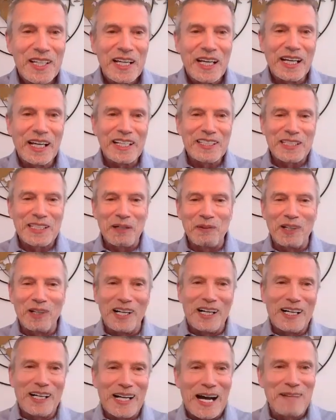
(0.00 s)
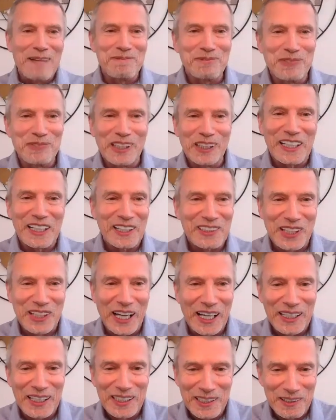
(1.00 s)
And I said, well, I'm really
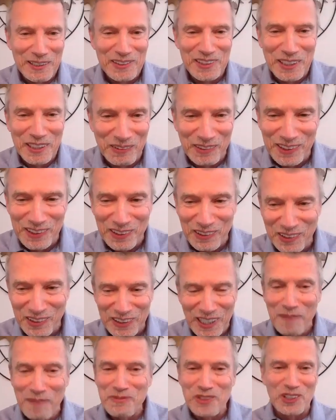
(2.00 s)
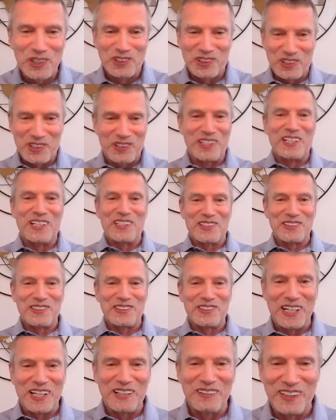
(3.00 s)
excited to sit with you because I'm just
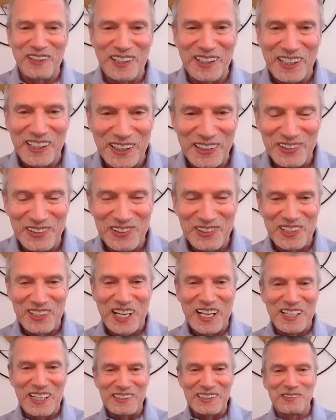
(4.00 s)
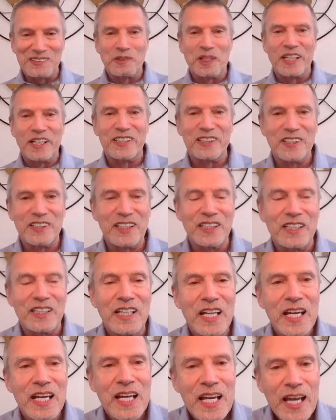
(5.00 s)
curious. I want to understand why you did.
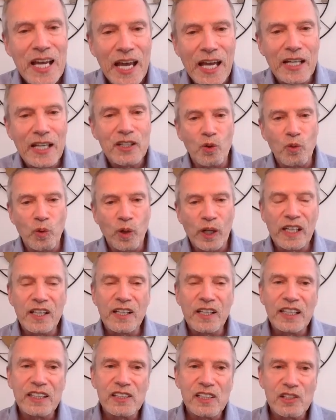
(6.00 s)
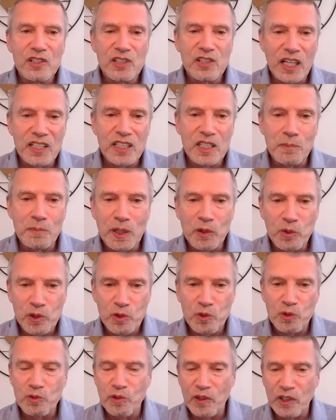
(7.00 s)
And one of the things he said to me,
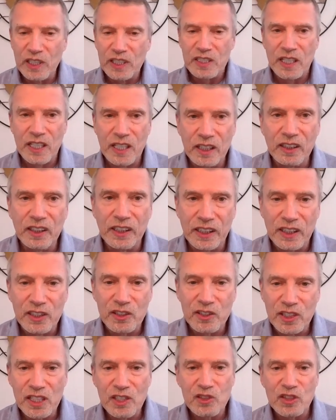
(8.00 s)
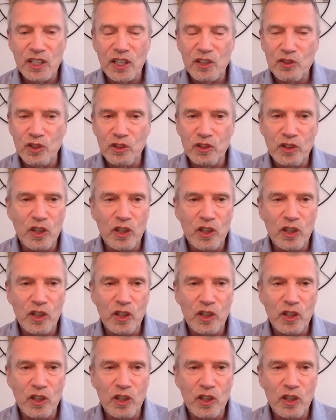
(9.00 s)
which was very telling, is he said,